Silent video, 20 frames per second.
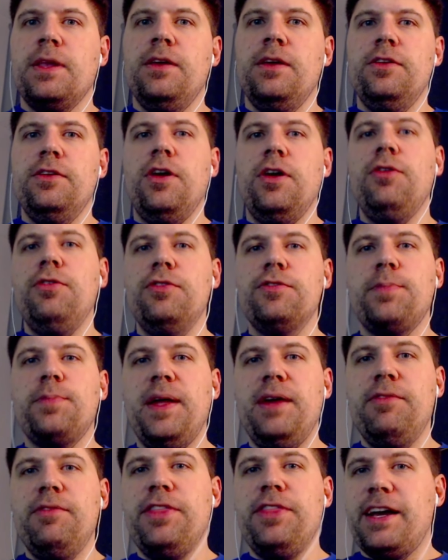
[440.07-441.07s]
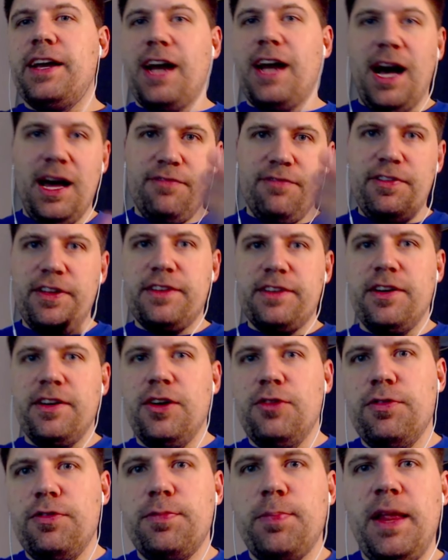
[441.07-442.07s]
you know who was playing with it? Conflict
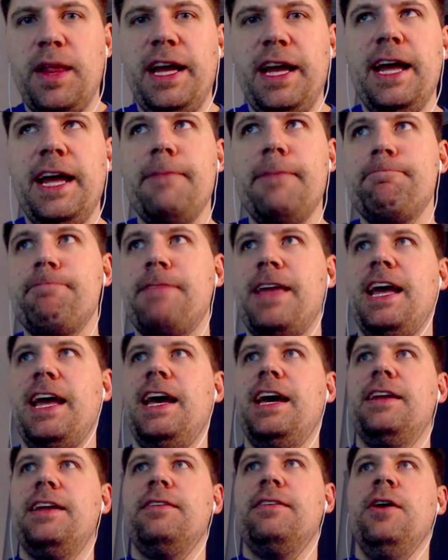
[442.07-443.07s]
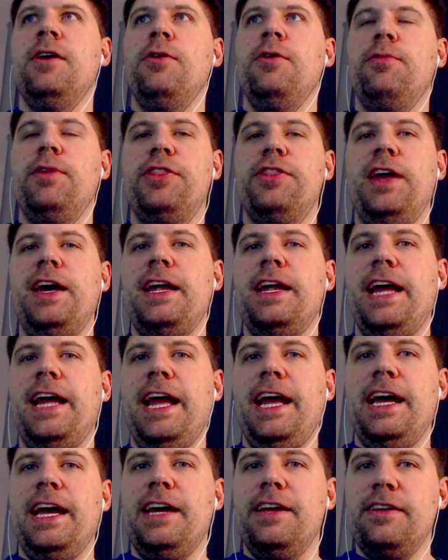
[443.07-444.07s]
Nerd was playing it and with it.
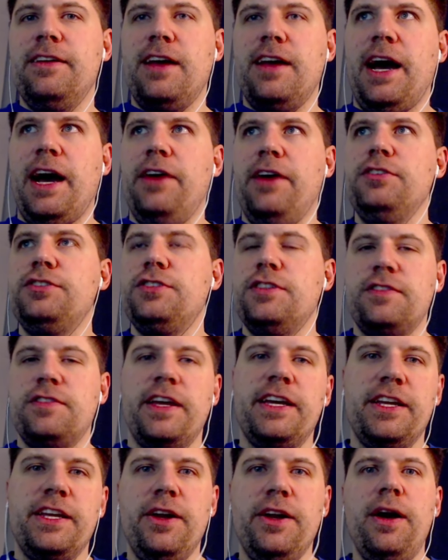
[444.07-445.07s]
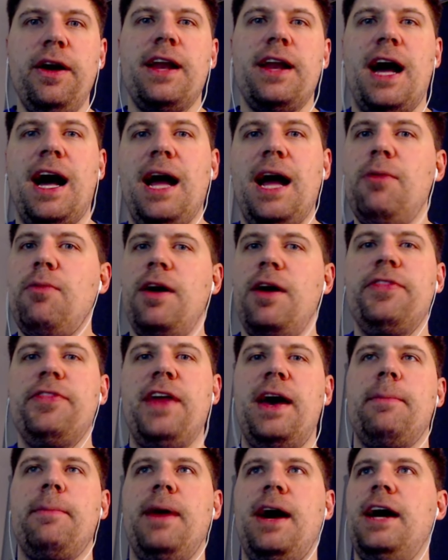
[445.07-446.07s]
And I was just like, you know what? I want
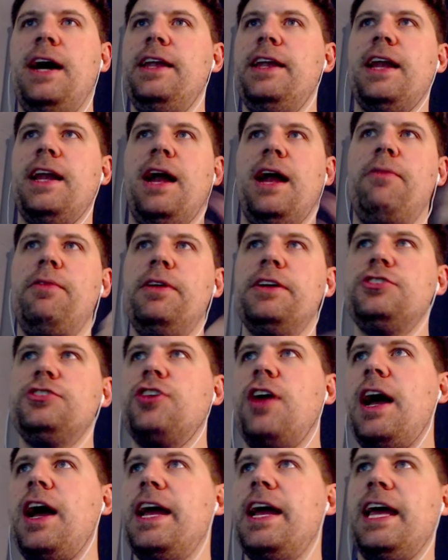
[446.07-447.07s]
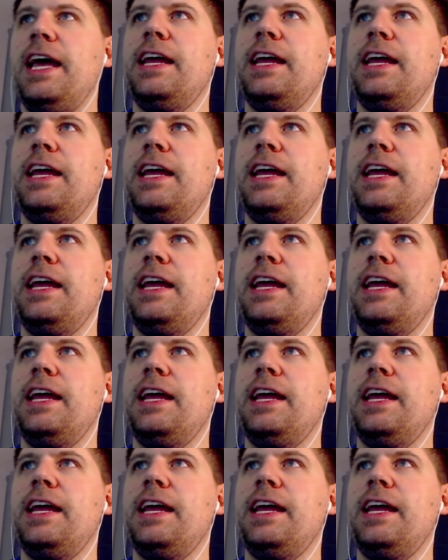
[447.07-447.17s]
that mod and I want to try it.